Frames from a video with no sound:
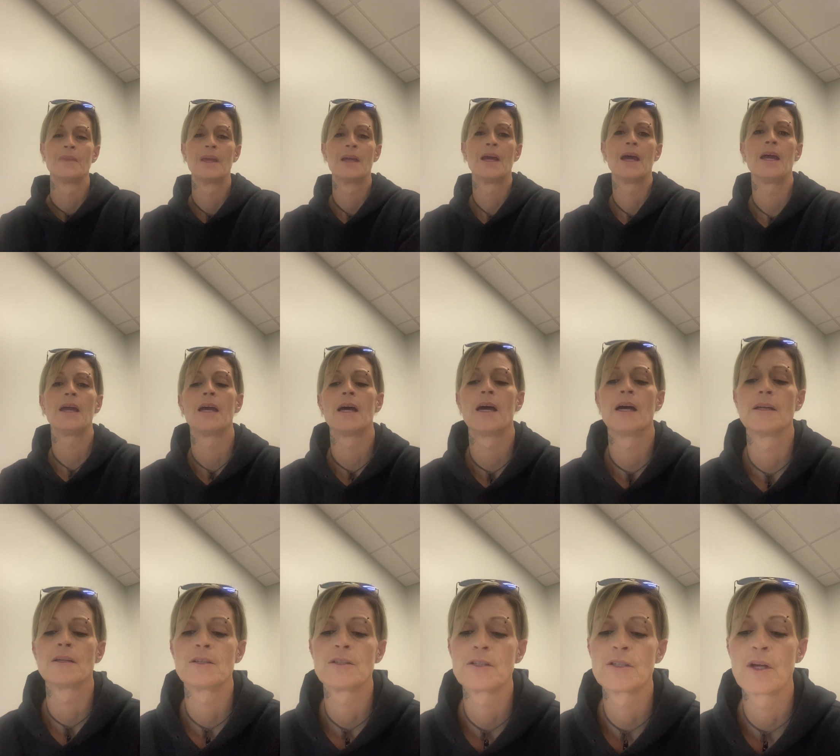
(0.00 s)
Hey
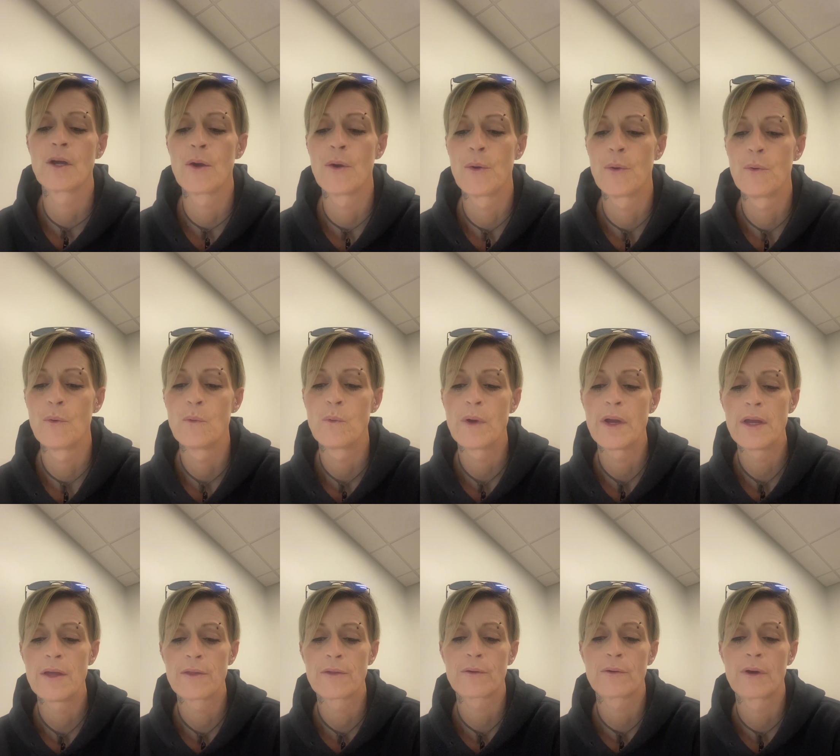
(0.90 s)
guys, so
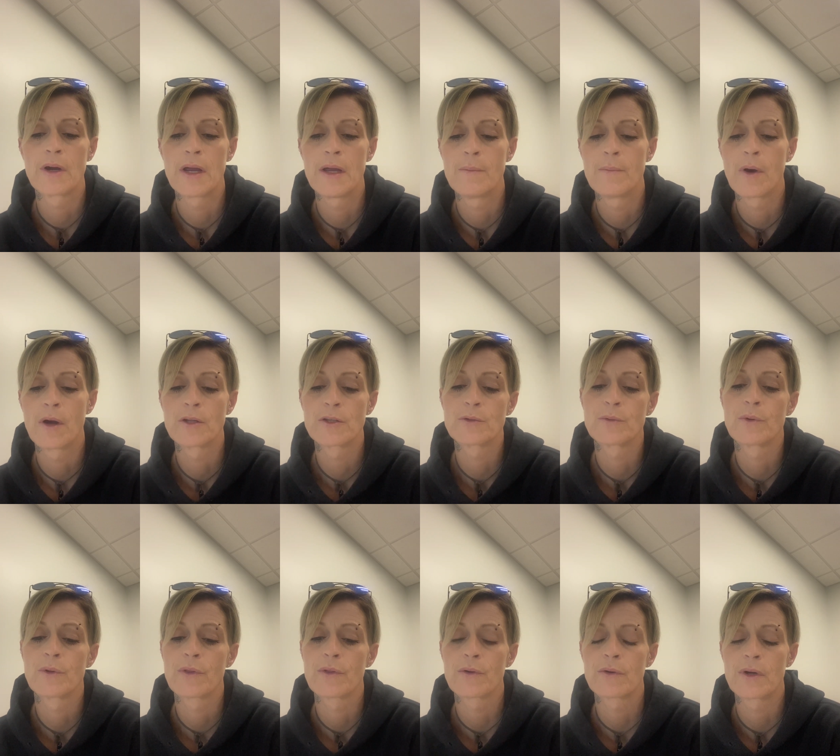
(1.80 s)
week 3,
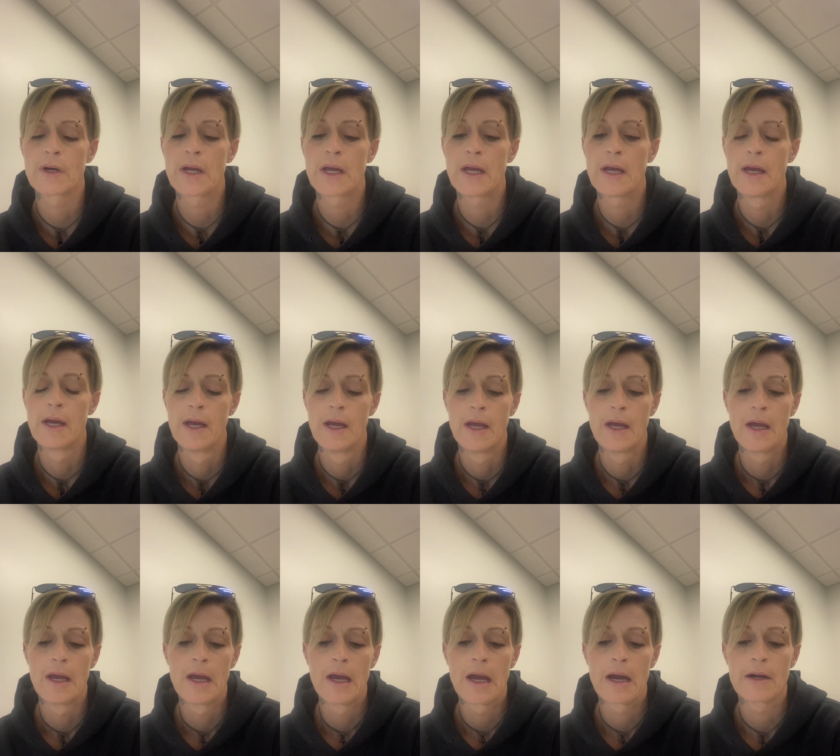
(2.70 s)
module 3,
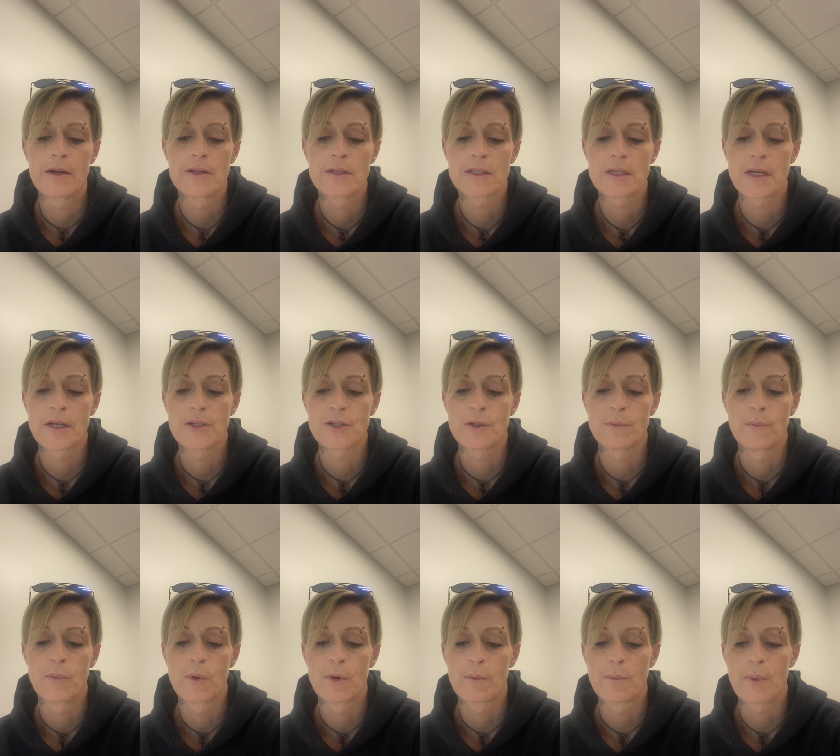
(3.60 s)
our discussion
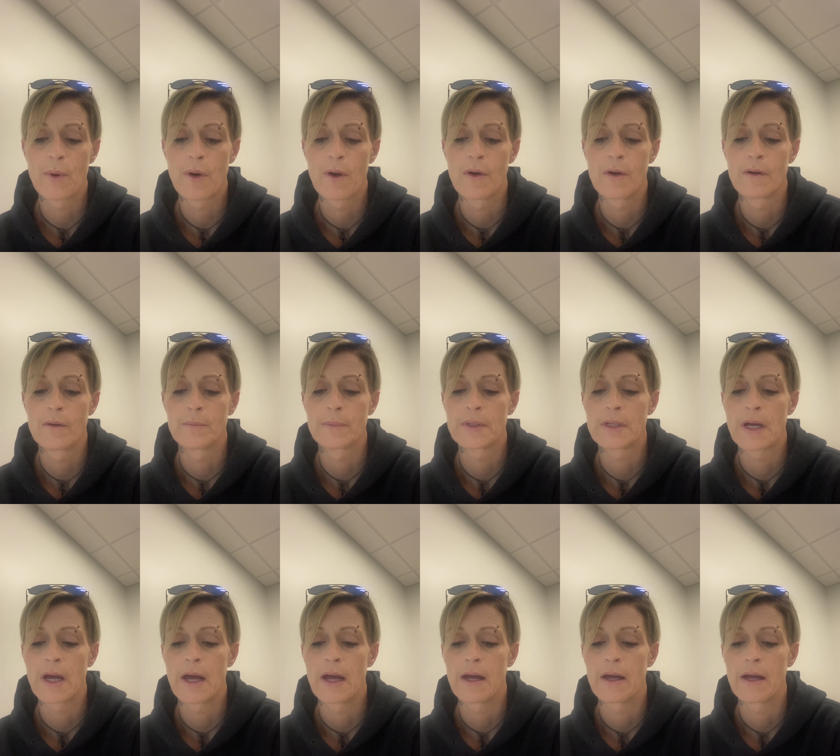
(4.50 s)
board prompt.